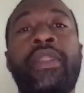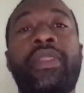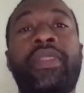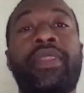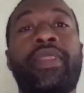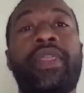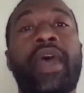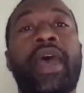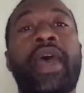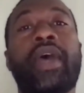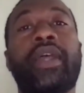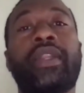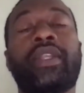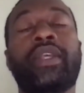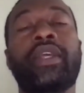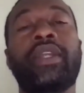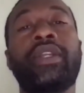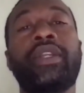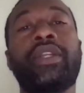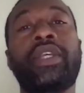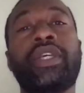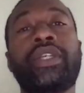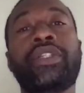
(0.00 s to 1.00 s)
that
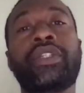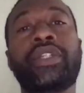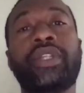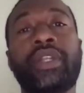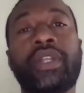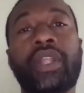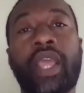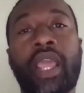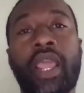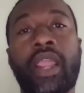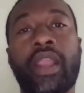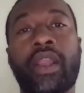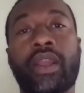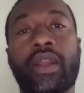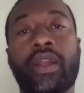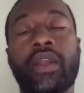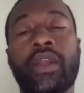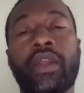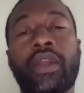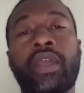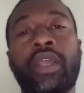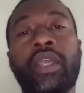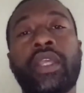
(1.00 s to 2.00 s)
conditioned air
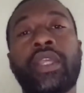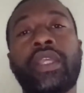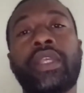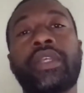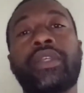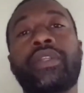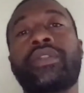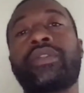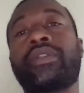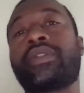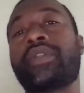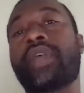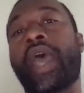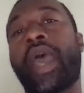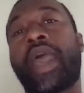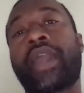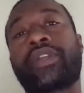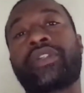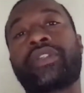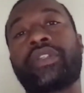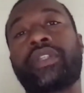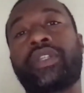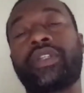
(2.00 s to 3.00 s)
is
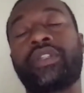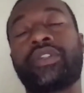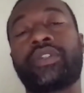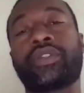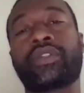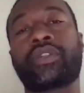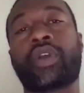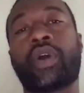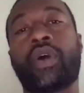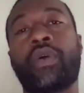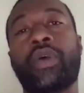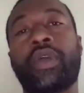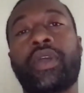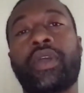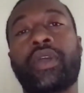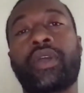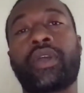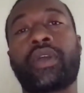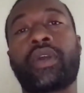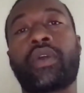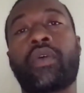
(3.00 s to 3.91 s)
actually just going